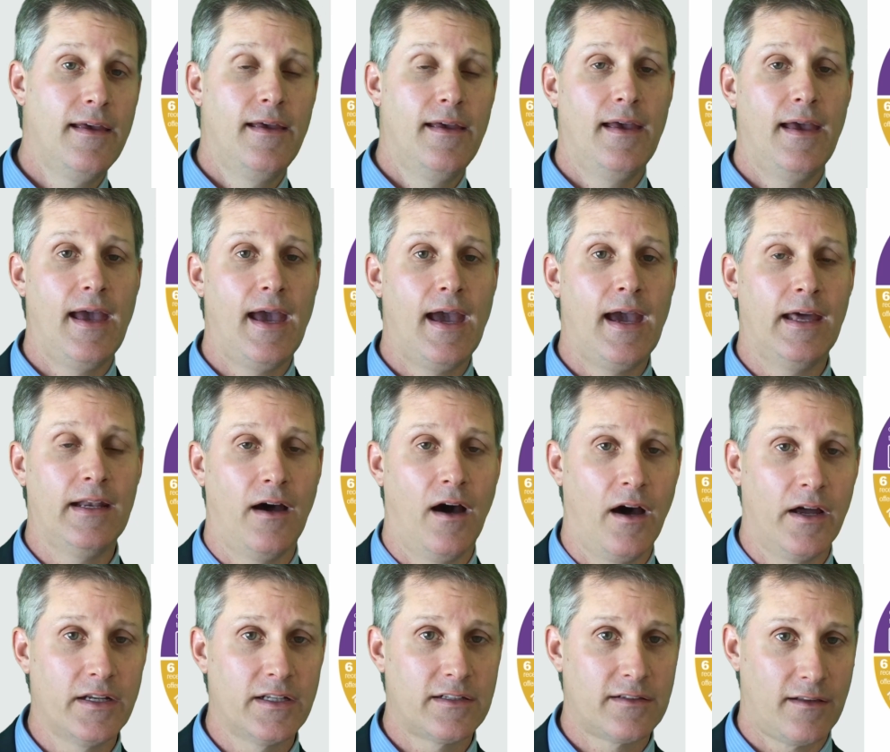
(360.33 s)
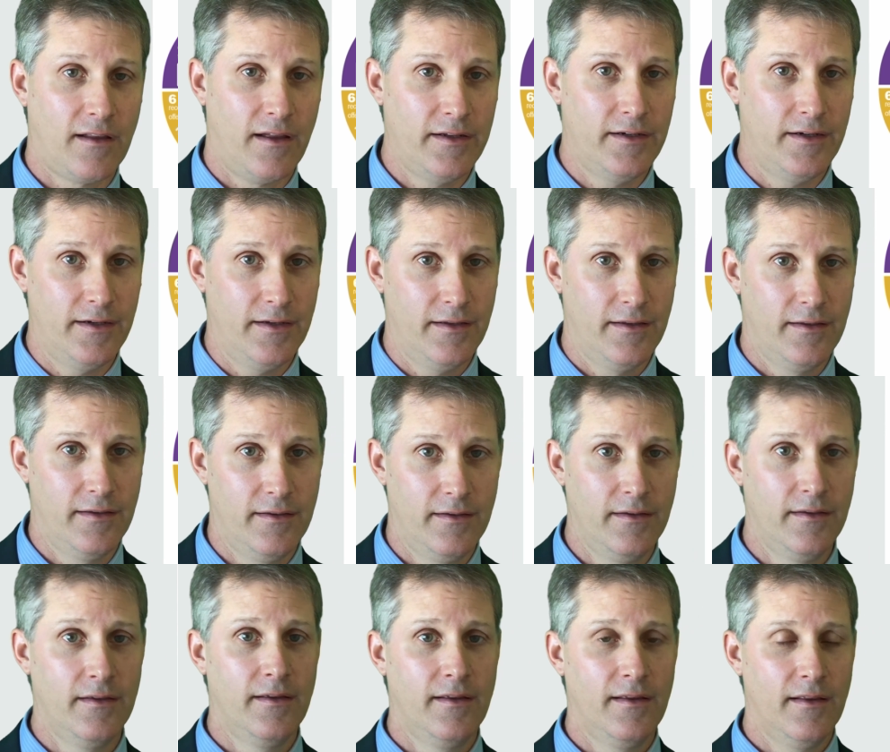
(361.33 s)
and uncluttered.
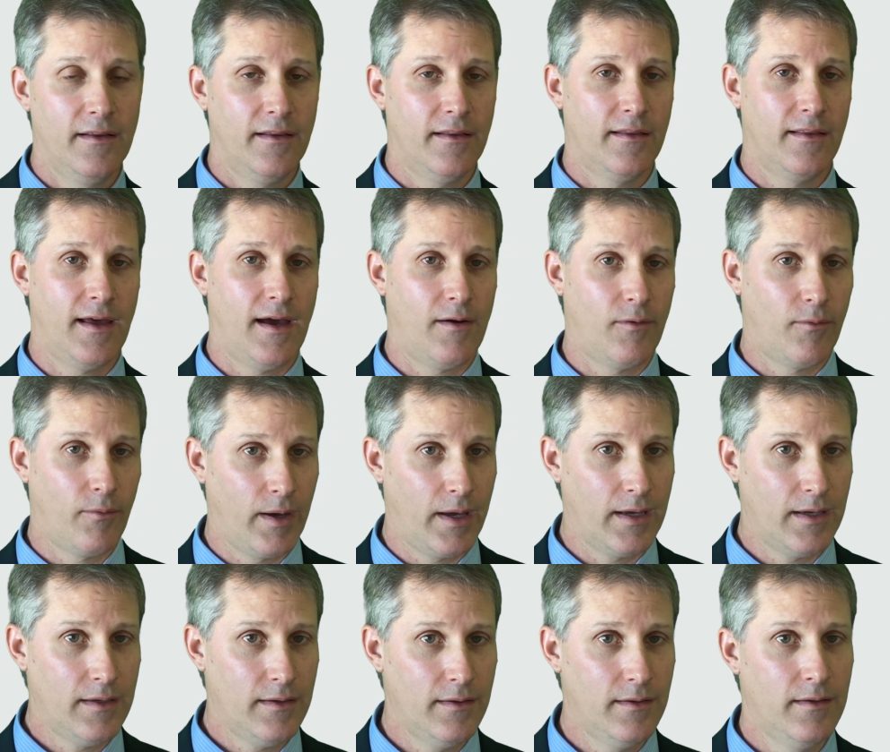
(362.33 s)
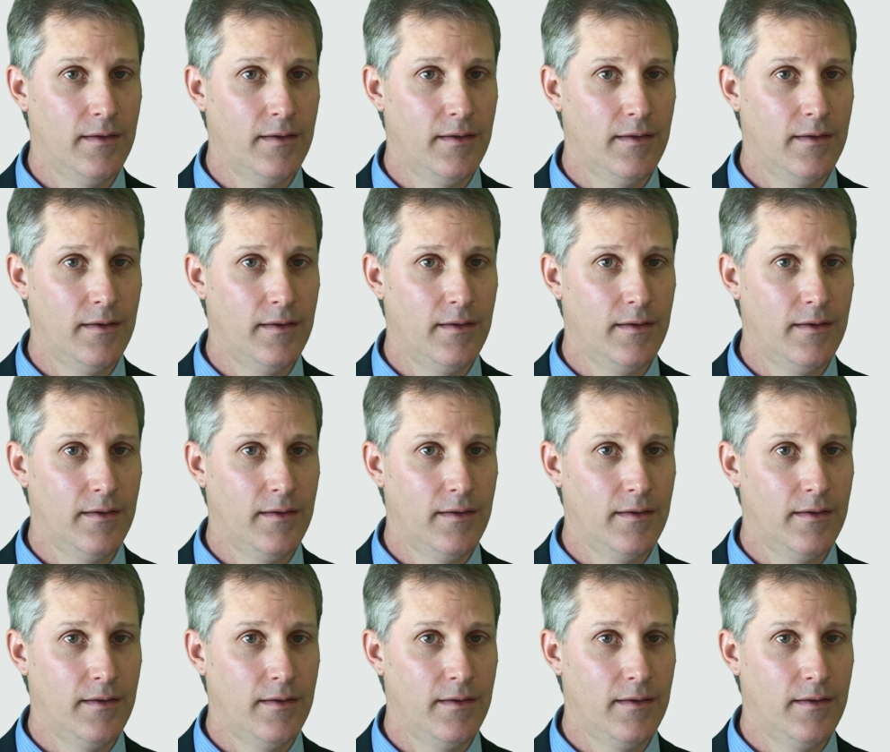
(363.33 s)
That way,